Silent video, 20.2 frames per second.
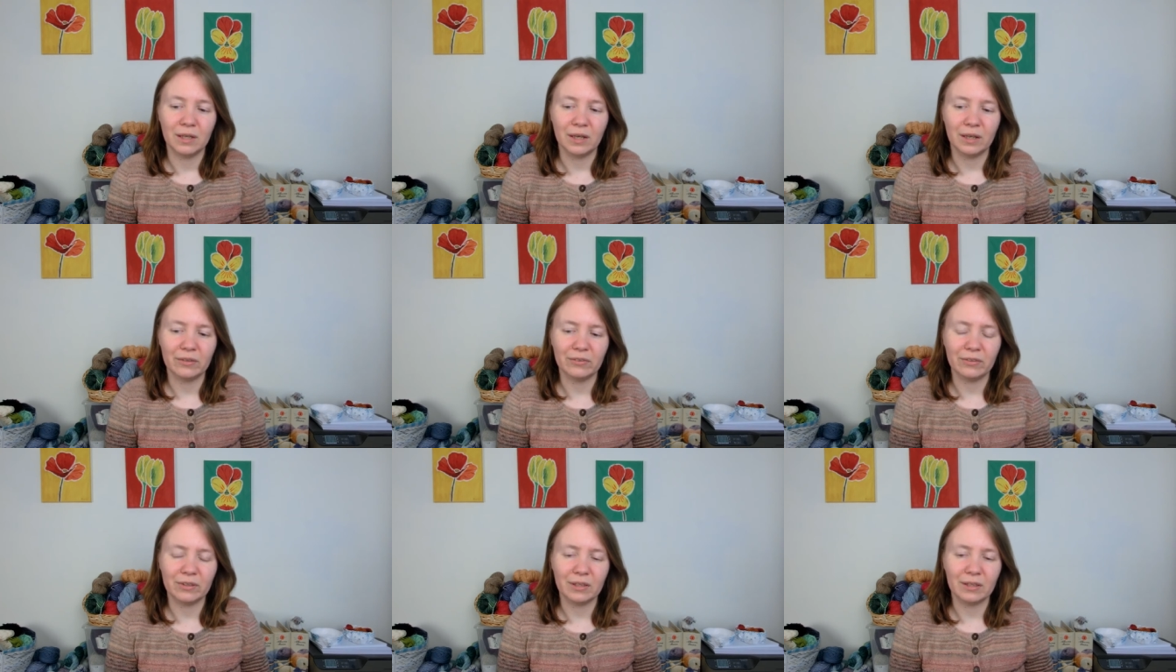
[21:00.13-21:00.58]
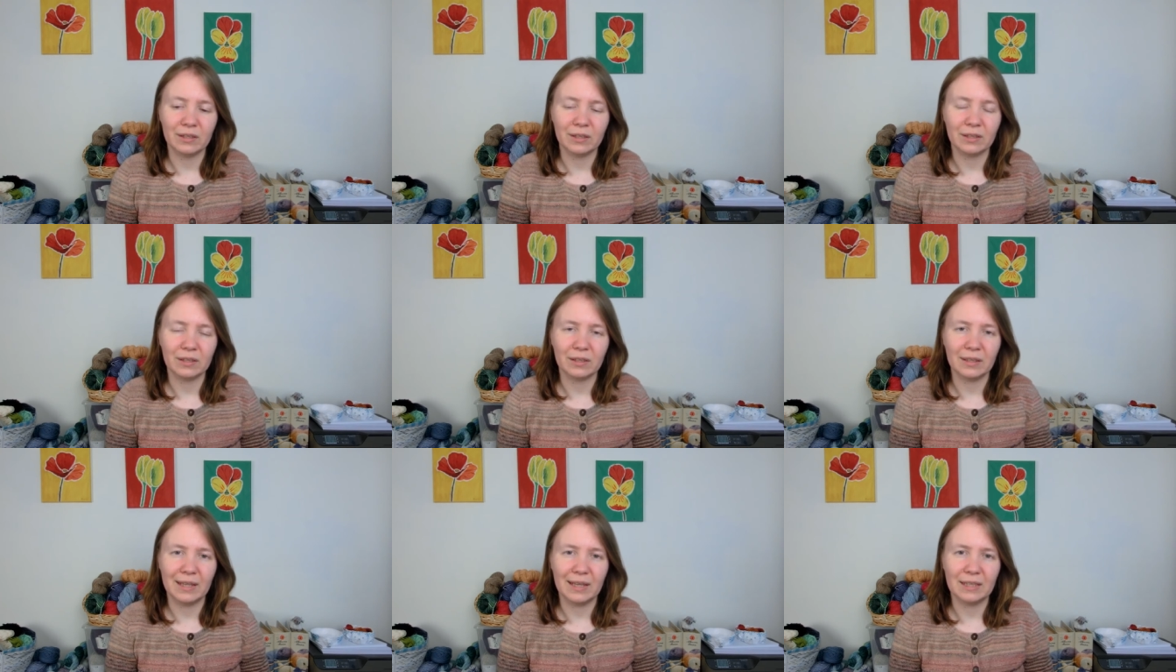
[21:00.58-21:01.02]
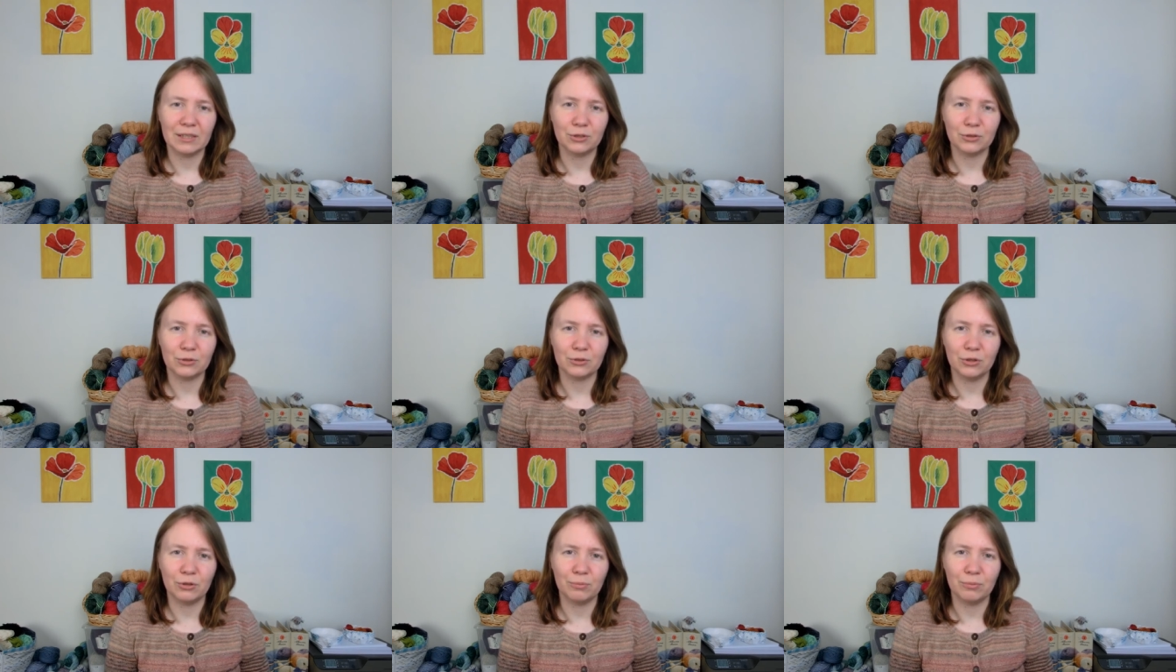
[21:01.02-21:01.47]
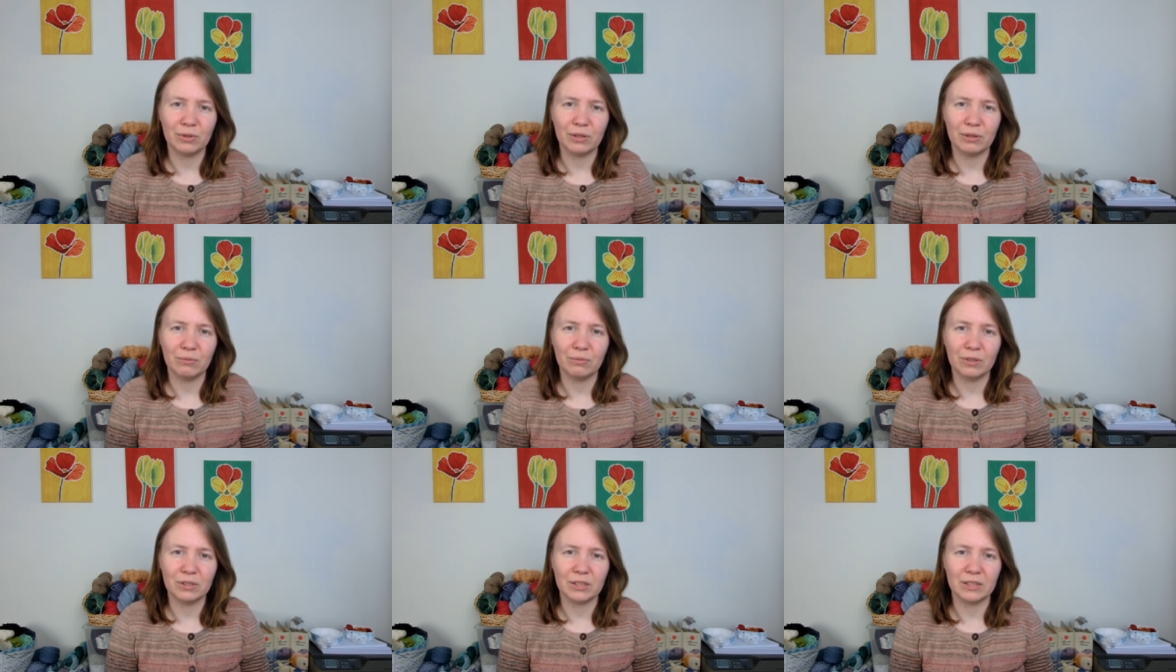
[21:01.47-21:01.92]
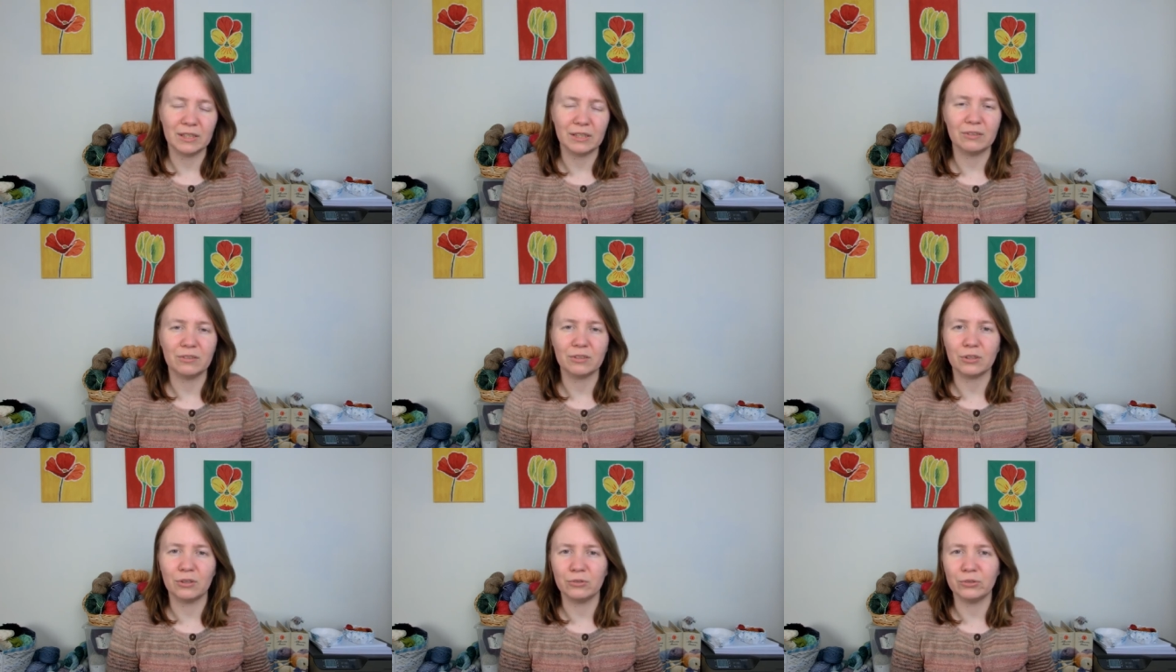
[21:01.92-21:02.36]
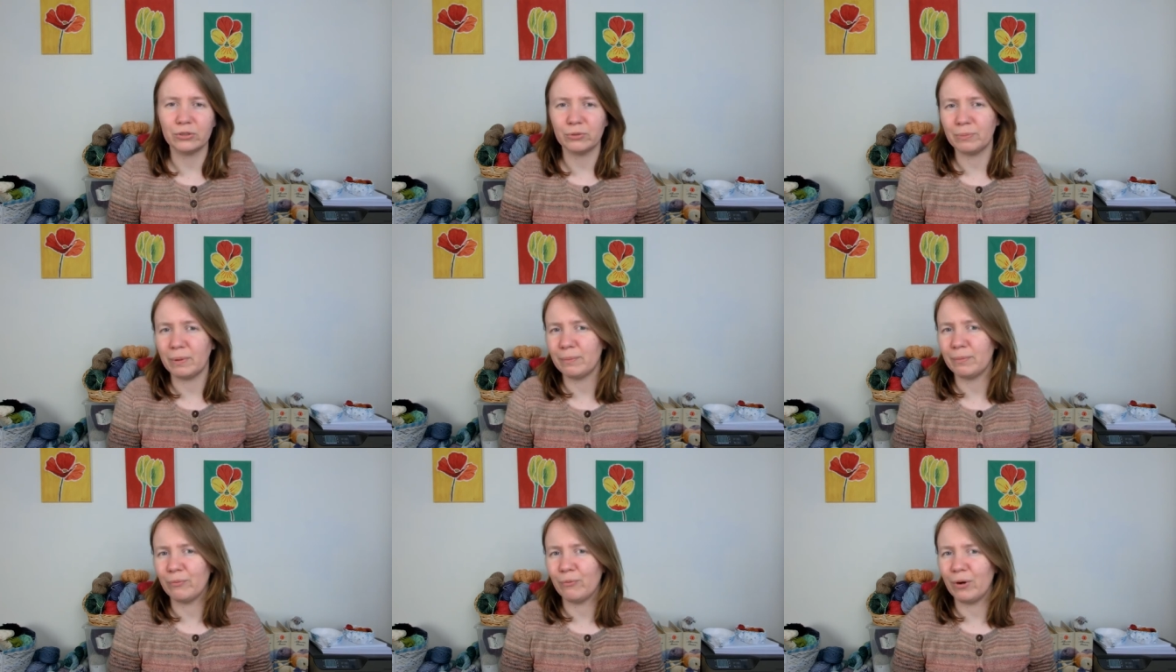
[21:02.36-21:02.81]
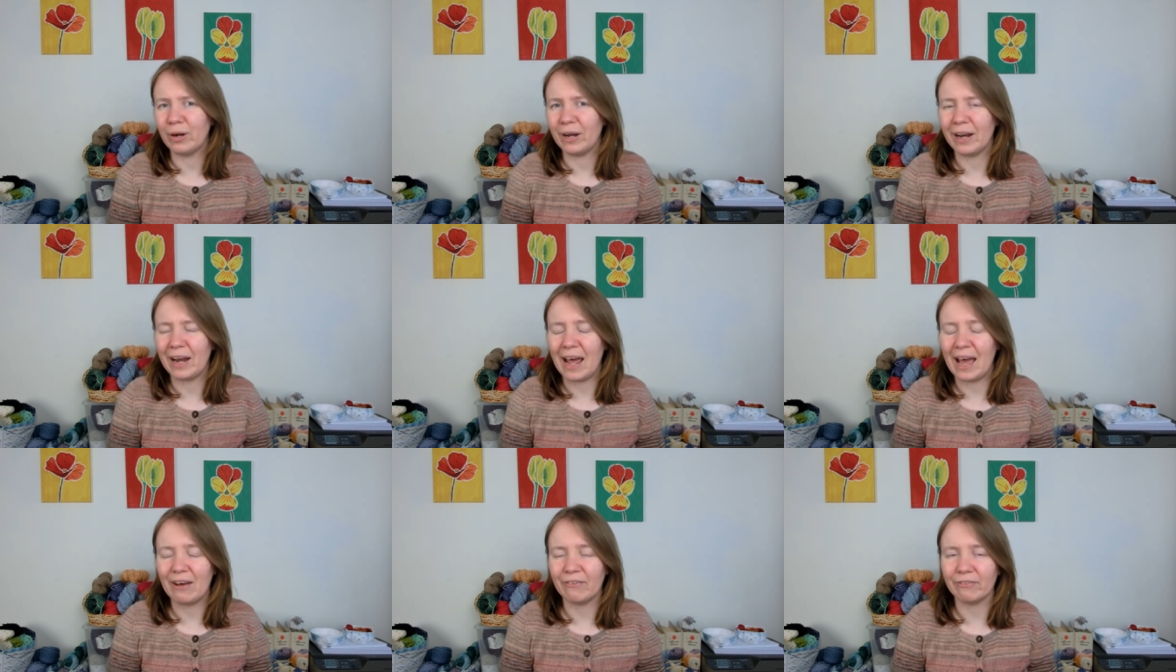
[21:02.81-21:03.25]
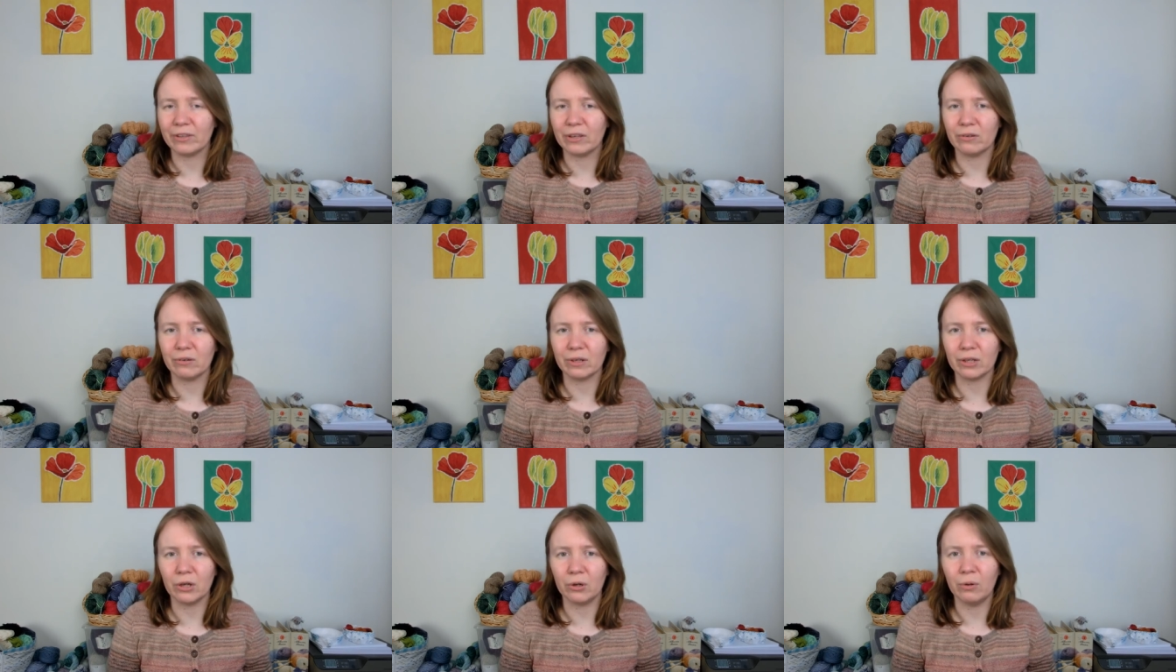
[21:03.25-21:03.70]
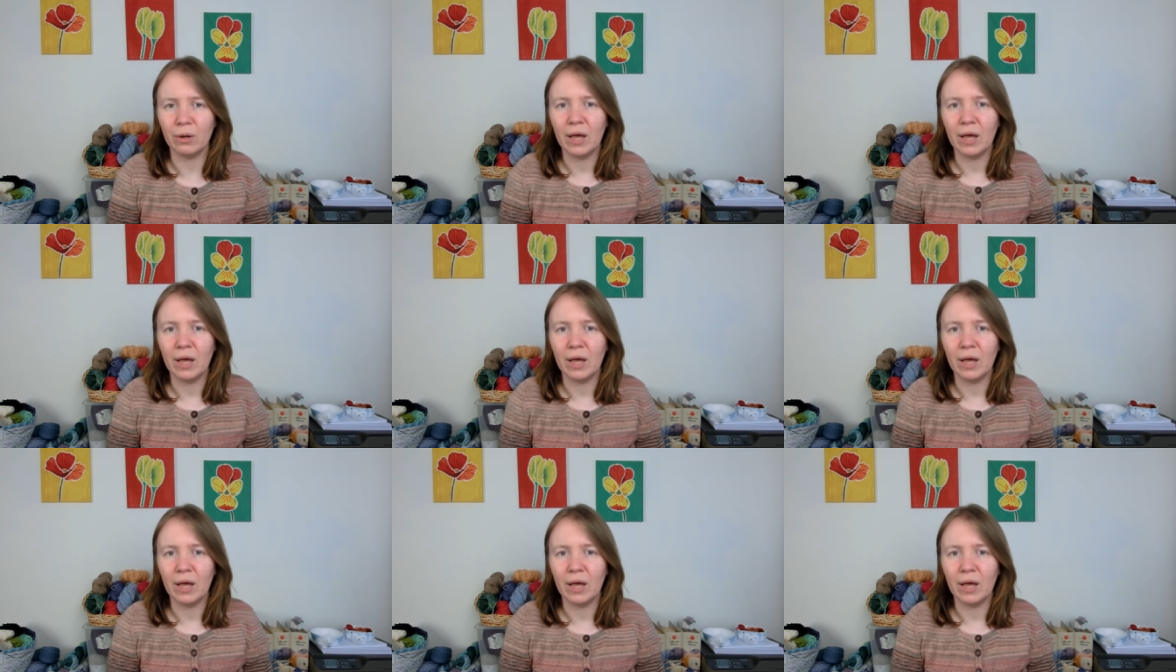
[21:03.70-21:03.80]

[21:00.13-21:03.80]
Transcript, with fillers: I think last October it was a year ago, so maybe one and a half year ago.